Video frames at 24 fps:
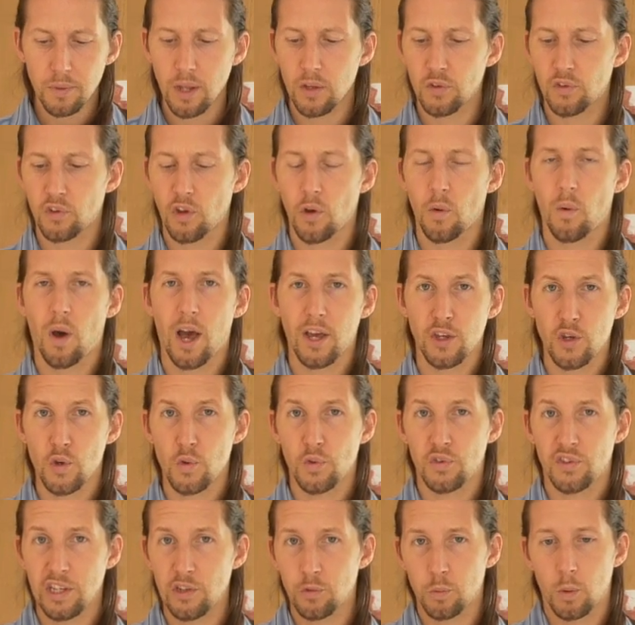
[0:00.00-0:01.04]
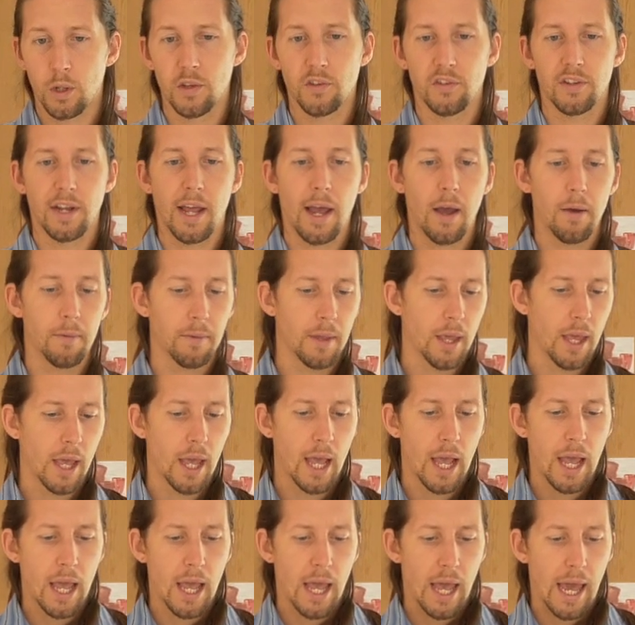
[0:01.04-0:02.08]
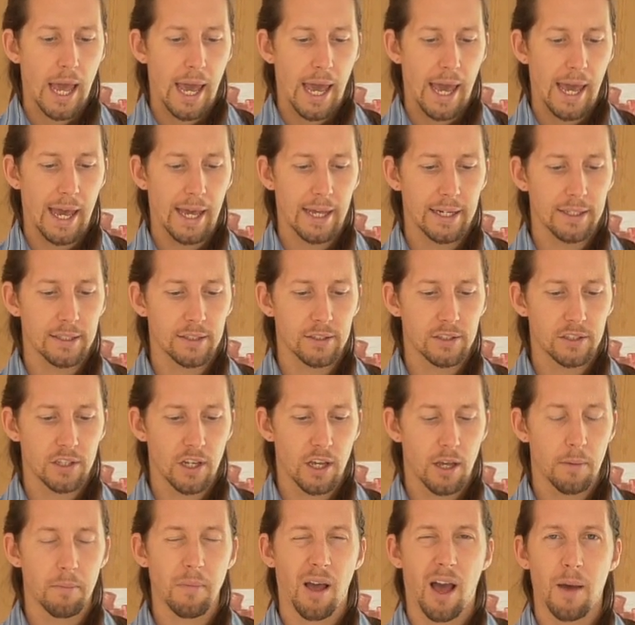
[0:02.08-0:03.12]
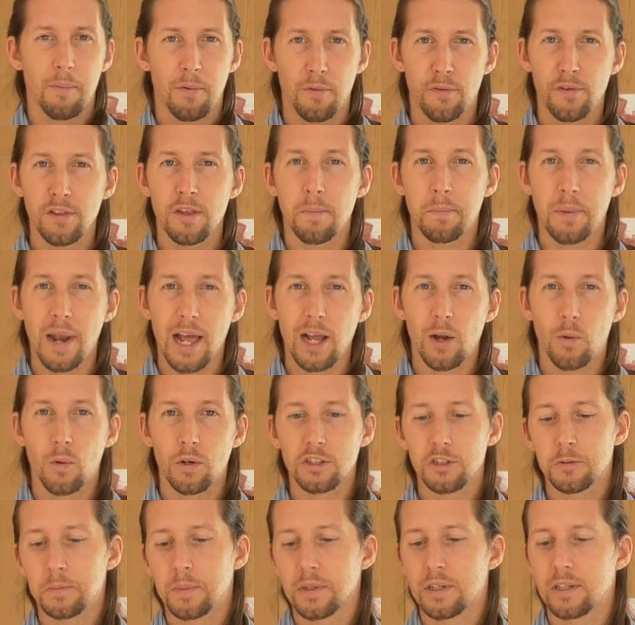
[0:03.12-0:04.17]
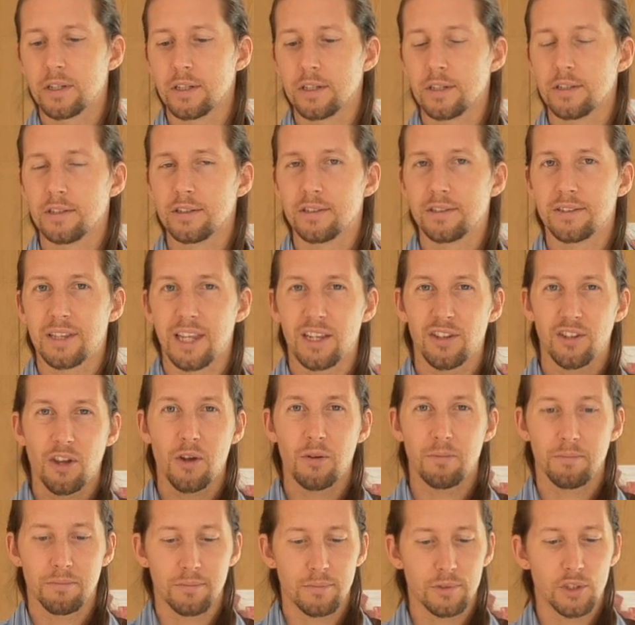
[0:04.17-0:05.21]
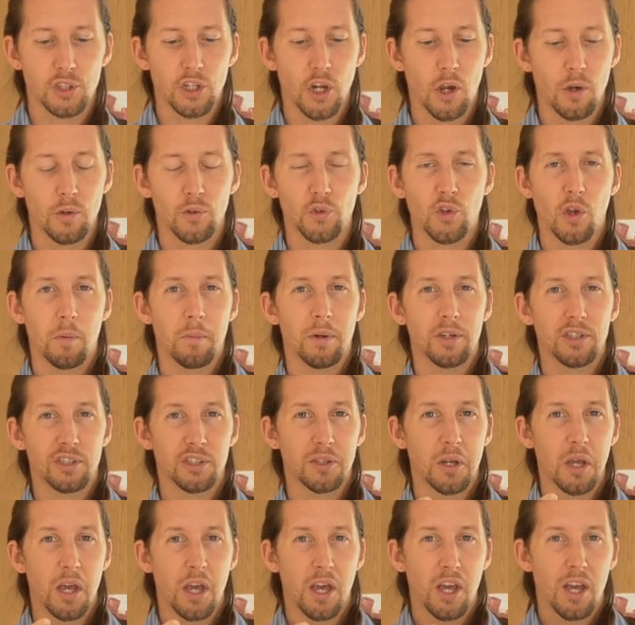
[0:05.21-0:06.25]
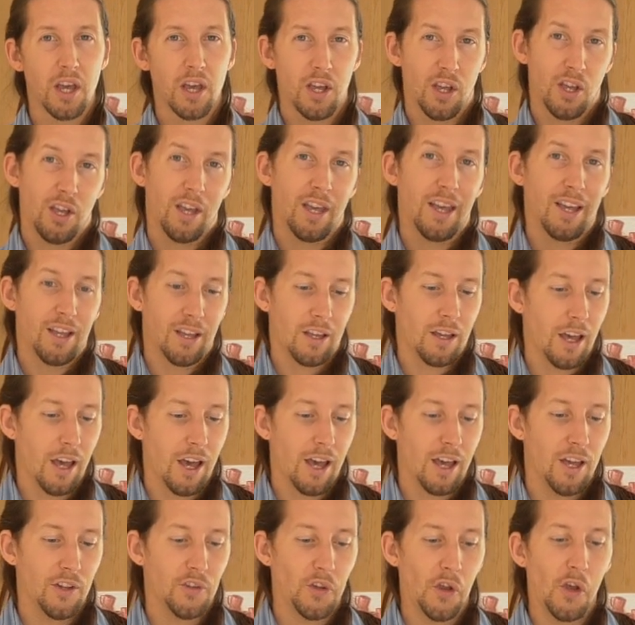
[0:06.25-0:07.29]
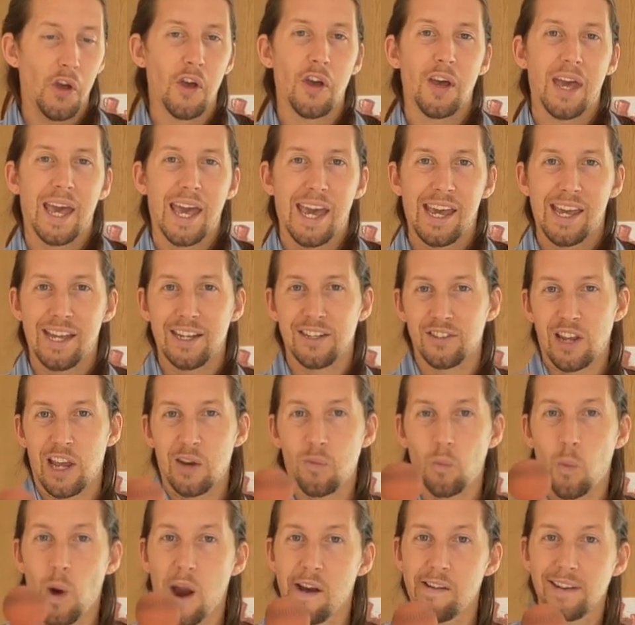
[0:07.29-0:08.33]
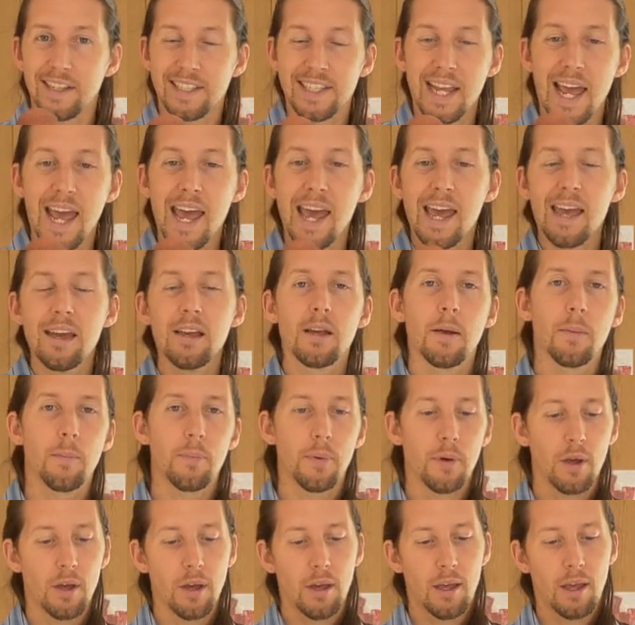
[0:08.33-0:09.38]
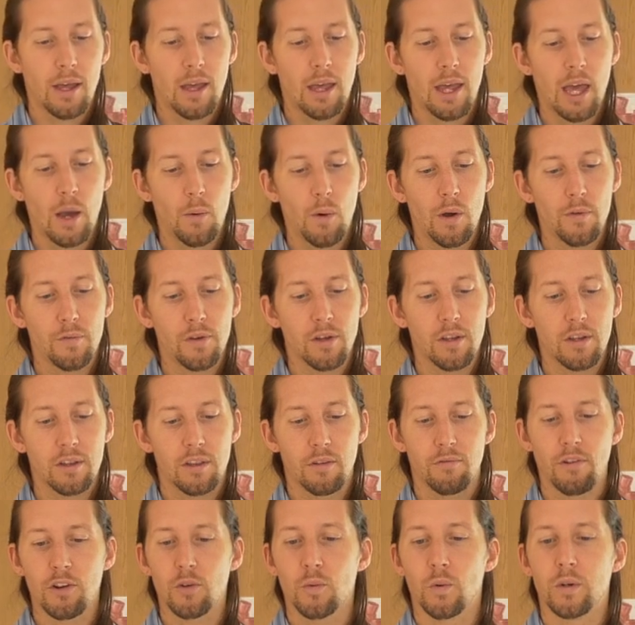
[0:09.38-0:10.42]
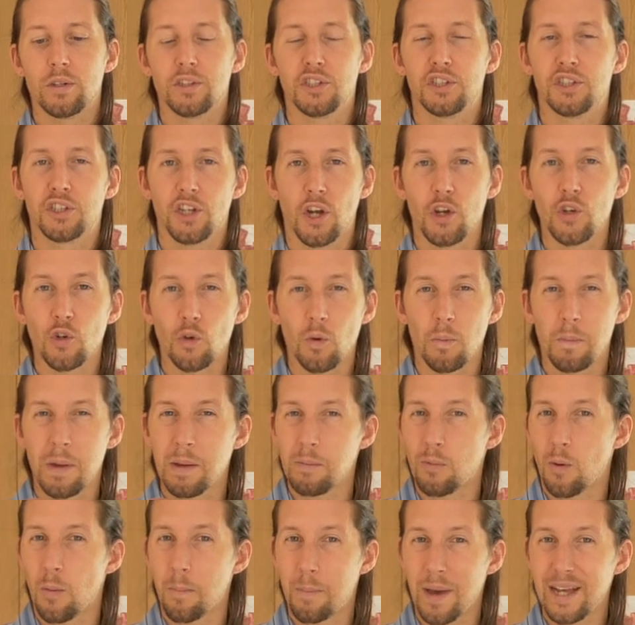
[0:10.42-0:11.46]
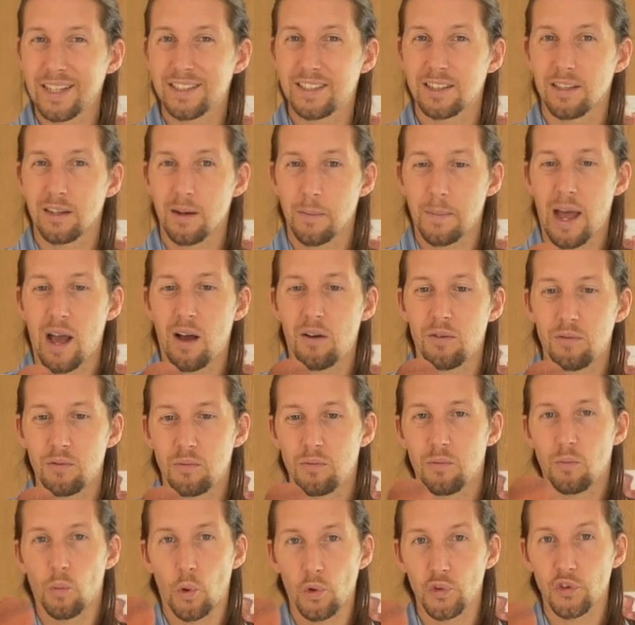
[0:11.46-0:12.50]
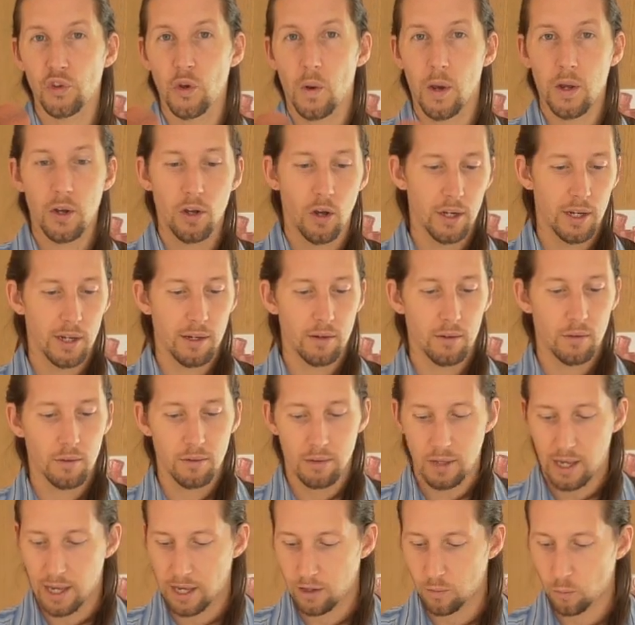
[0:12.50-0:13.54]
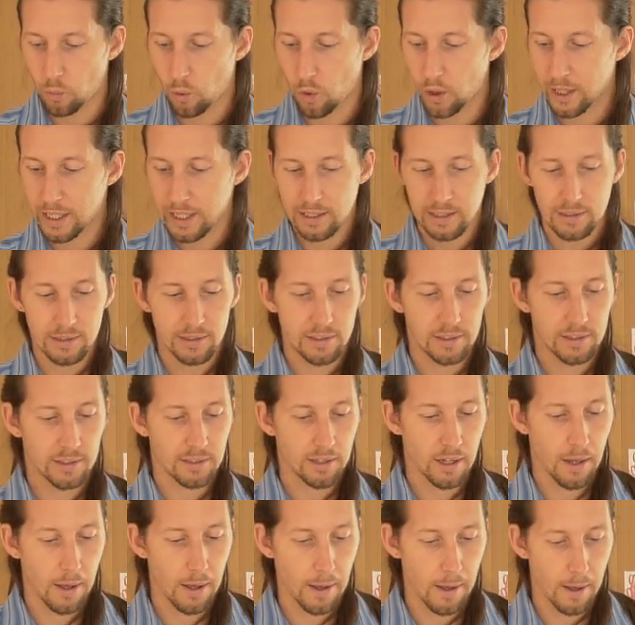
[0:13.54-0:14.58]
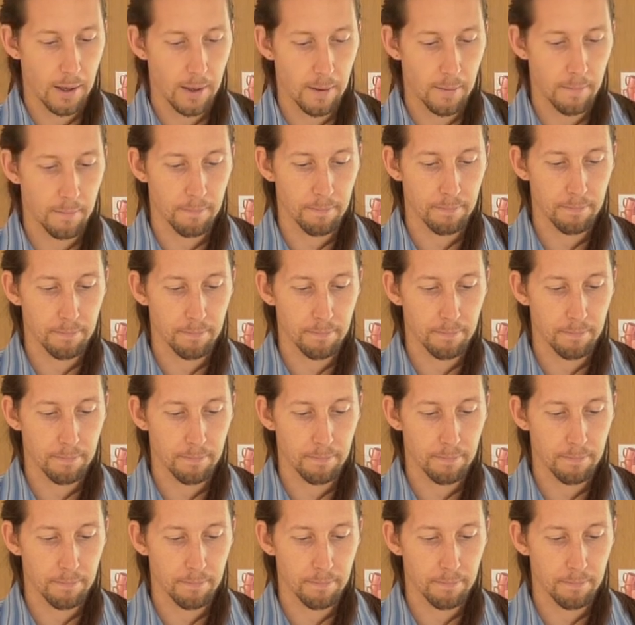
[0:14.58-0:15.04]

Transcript: So I use these ones now. And I prefer the black ones because they don't show so much dirt and wear and tear, but however the red ones show you a bit more better about what's going on and what is a